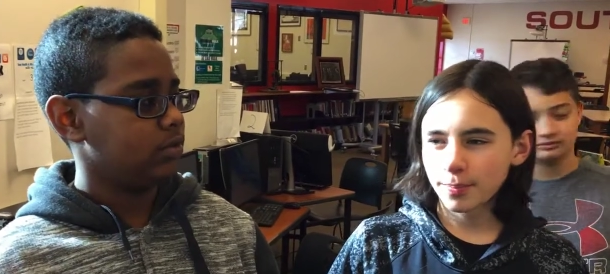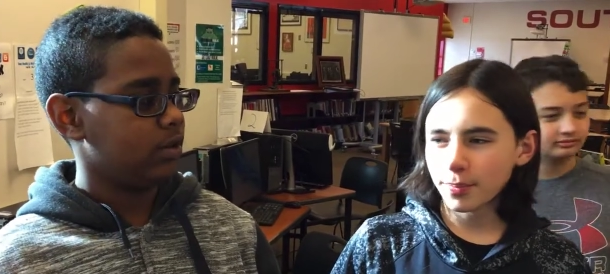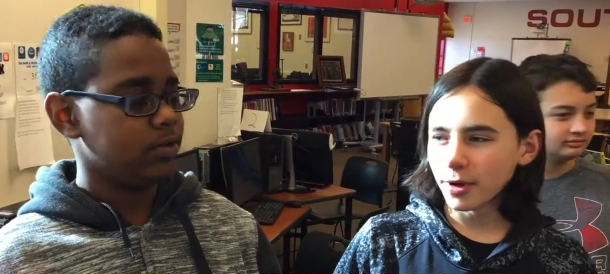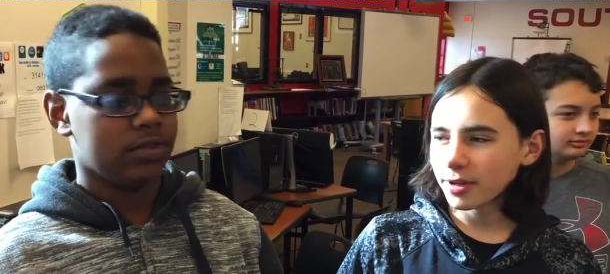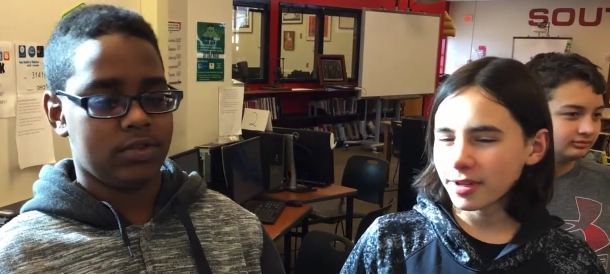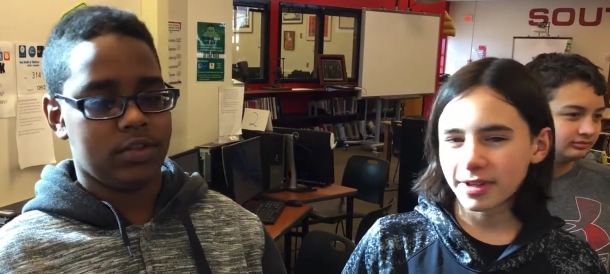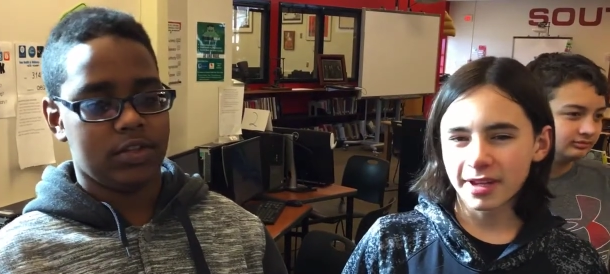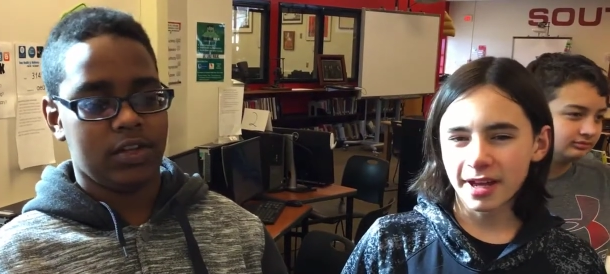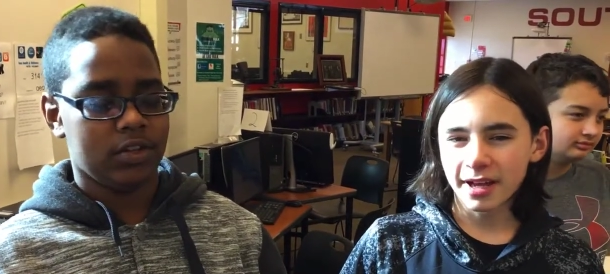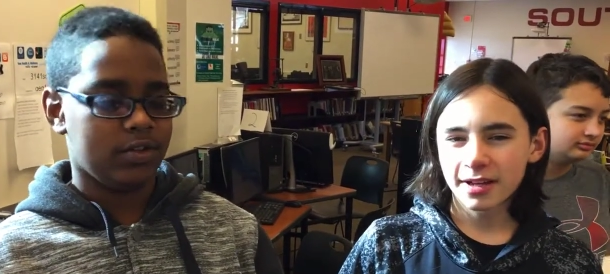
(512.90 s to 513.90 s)
Speaker 1: Those
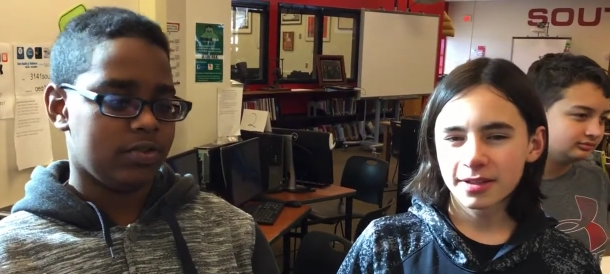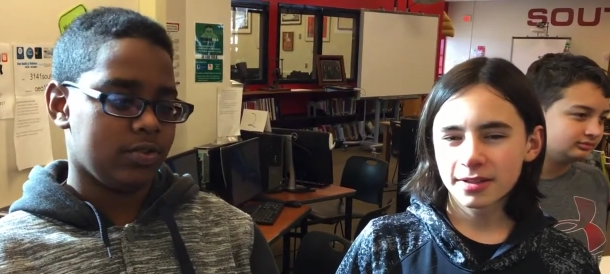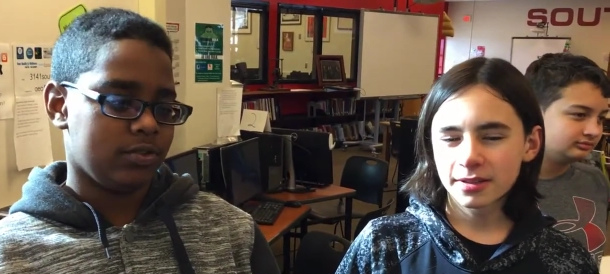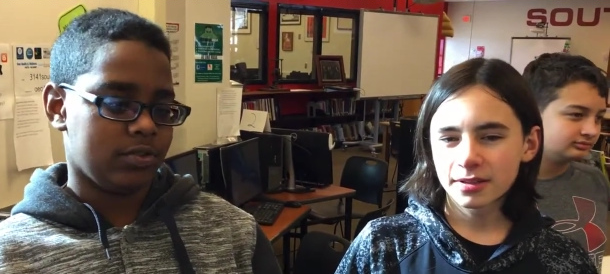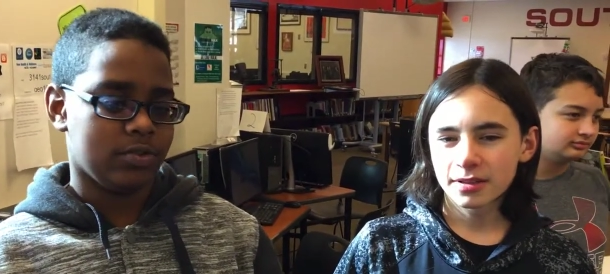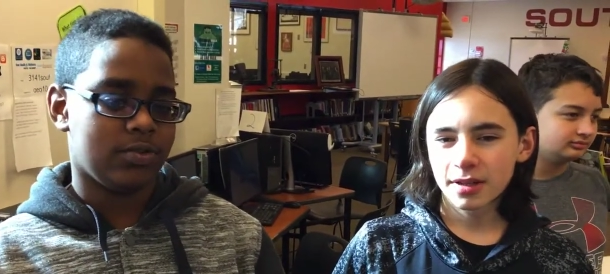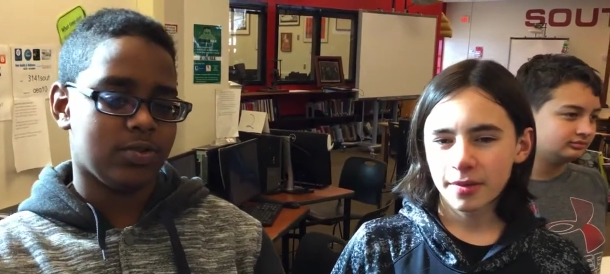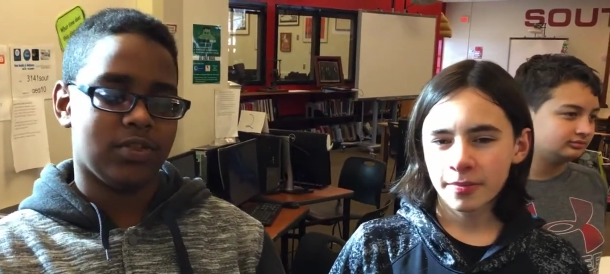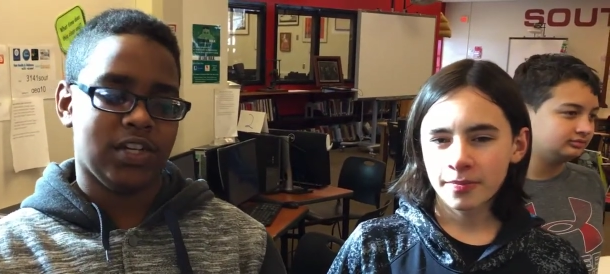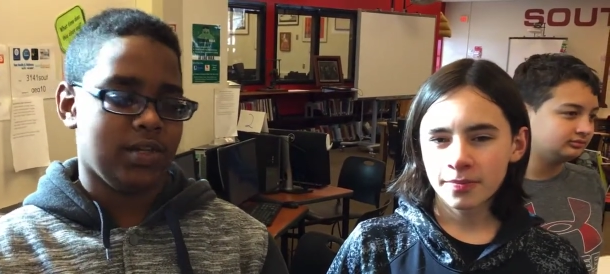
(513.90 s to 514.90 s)

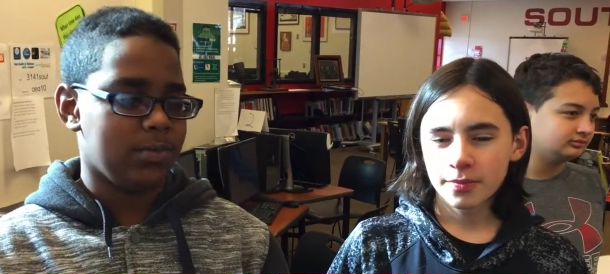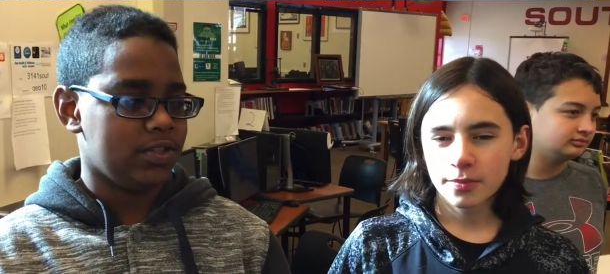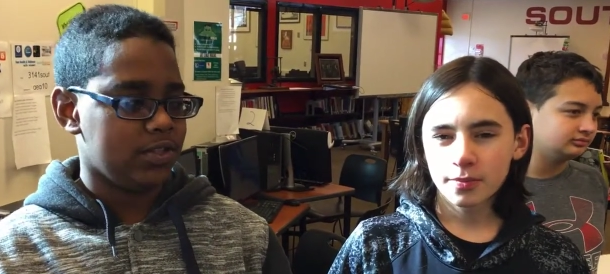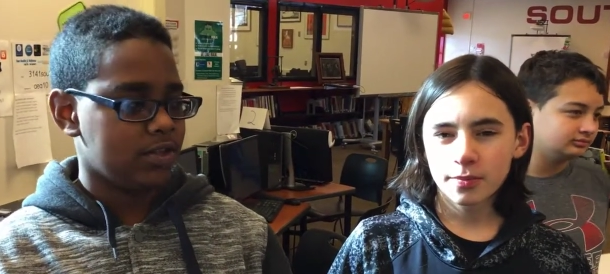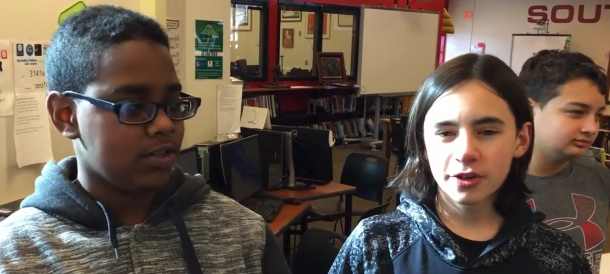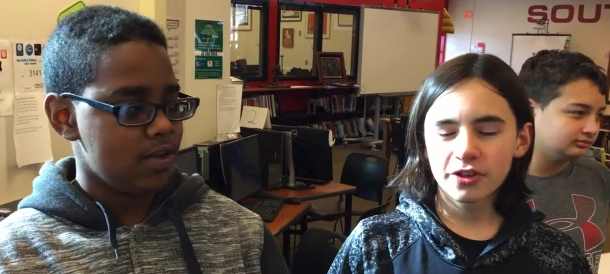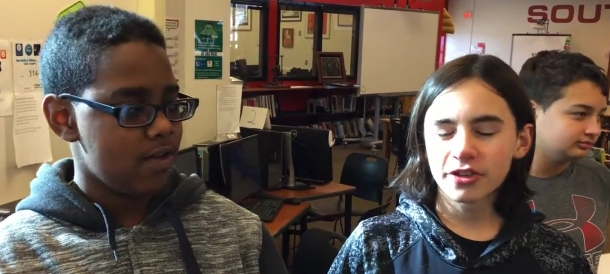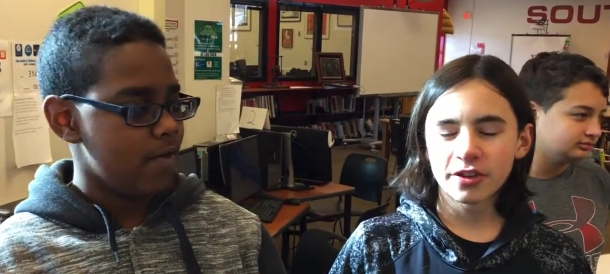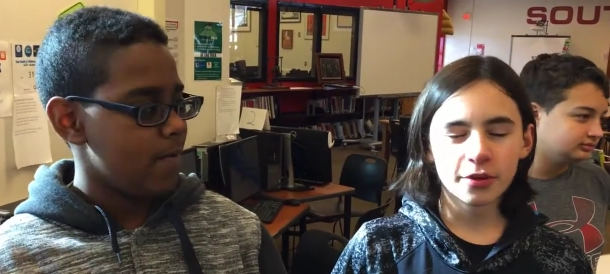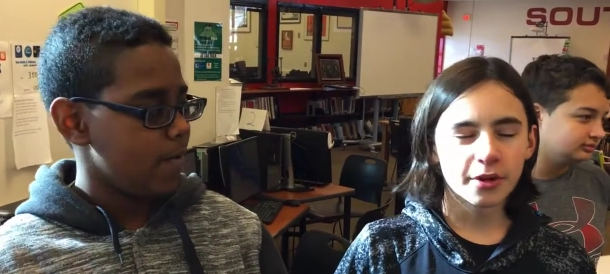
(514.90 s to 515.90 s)
two times. We
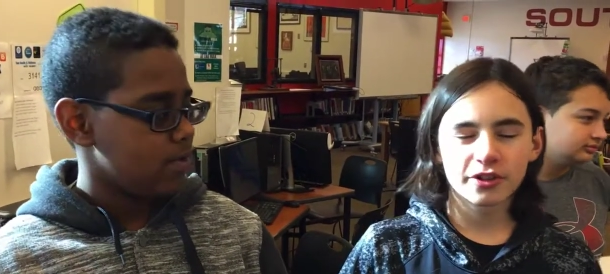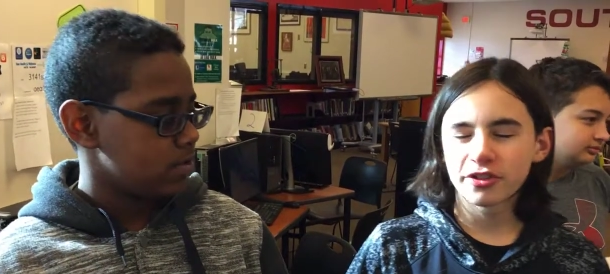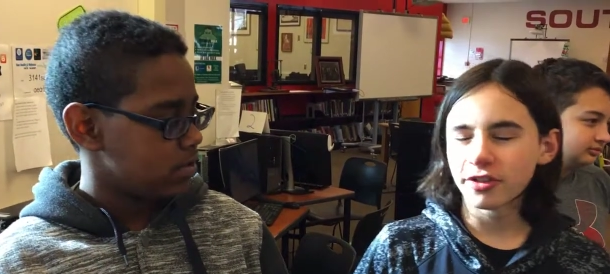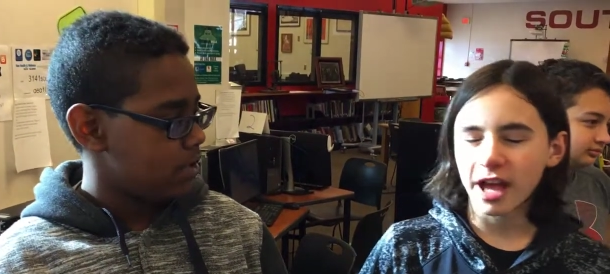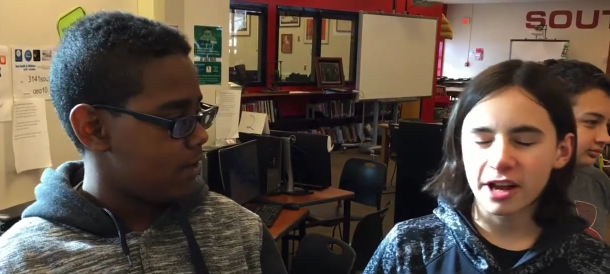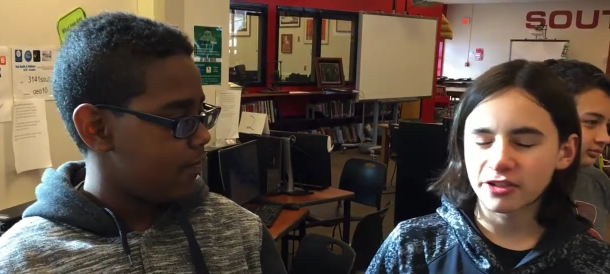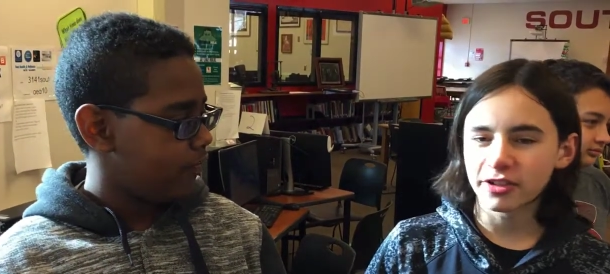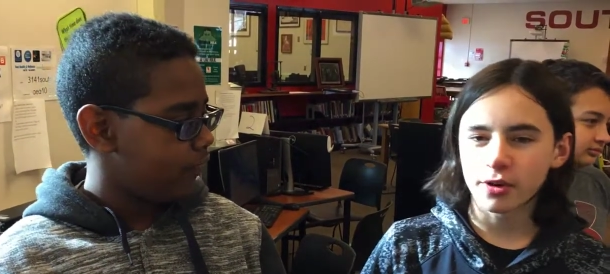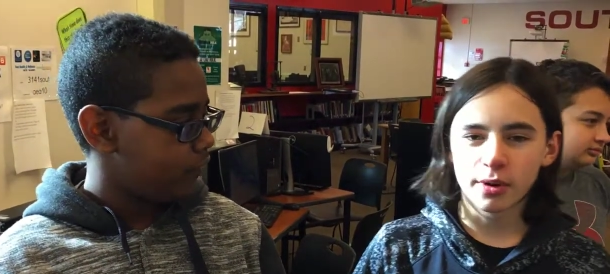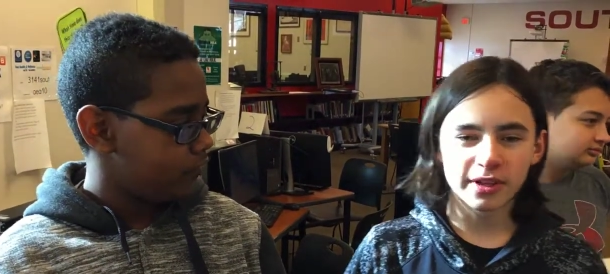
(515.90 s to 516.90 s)
just done too much to
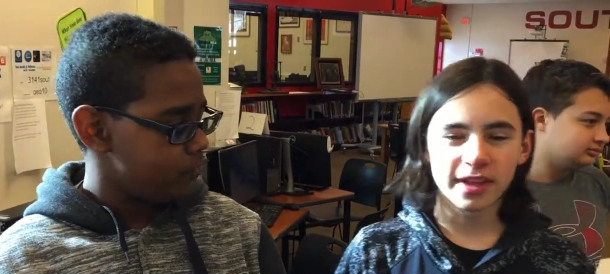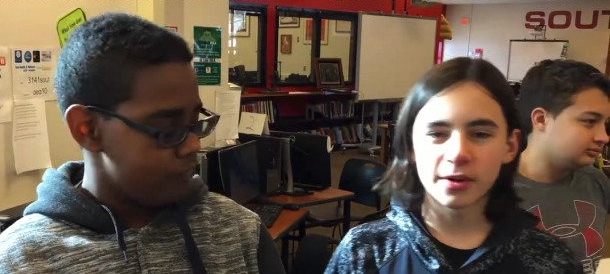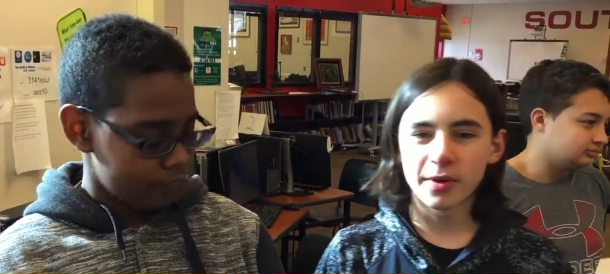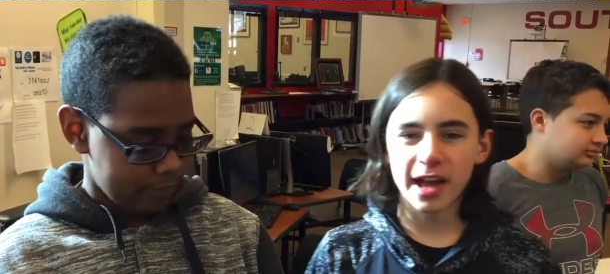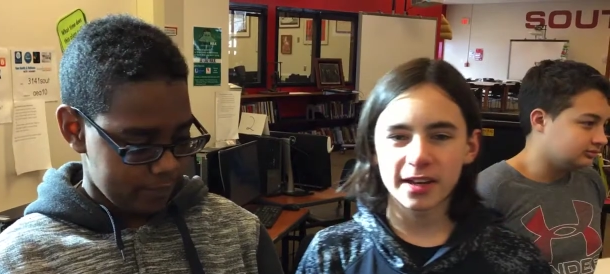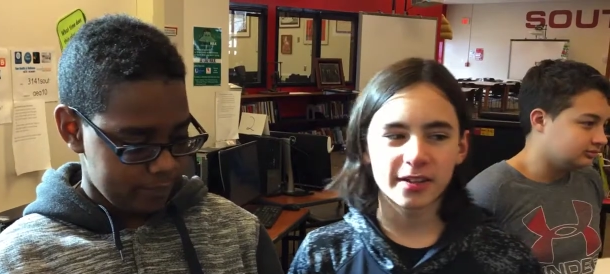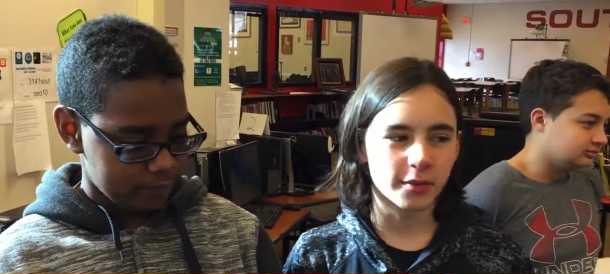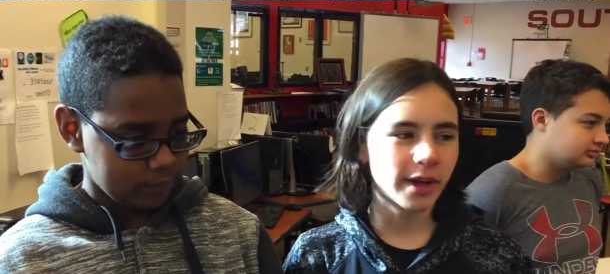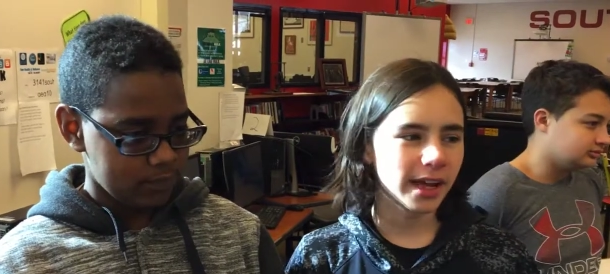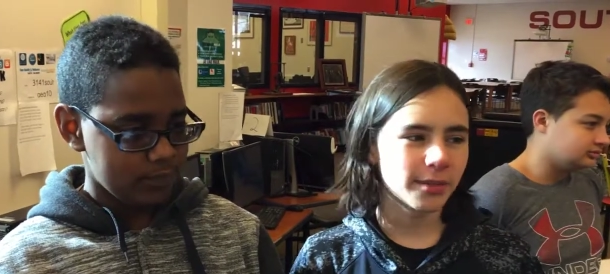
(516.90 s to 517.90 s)
actually quit. Then we had to
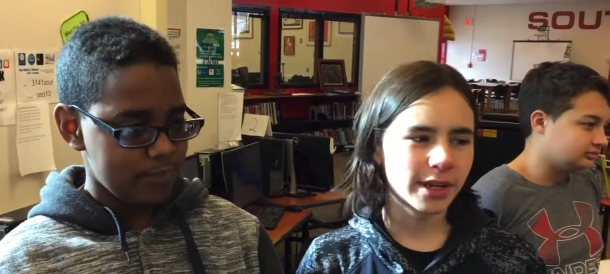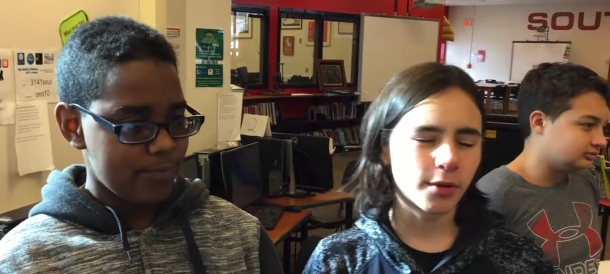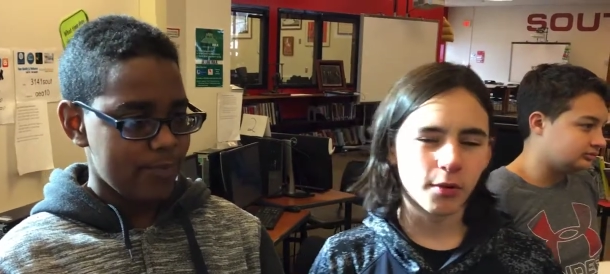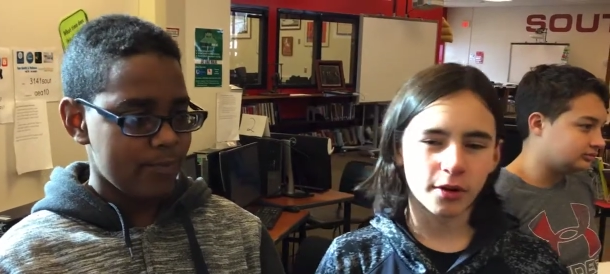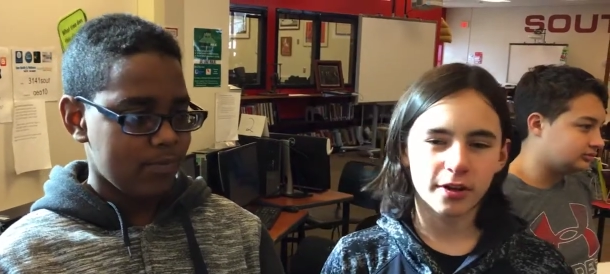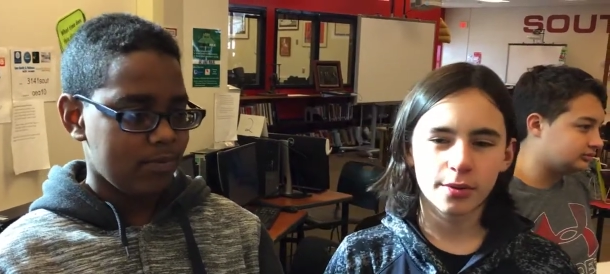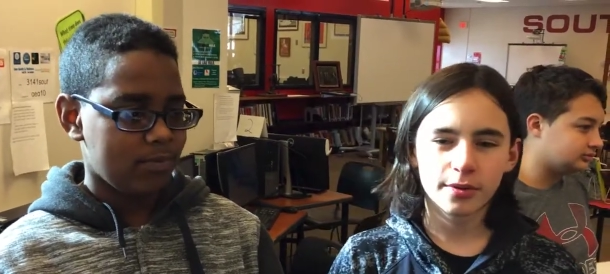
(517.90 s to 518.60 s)
make it work.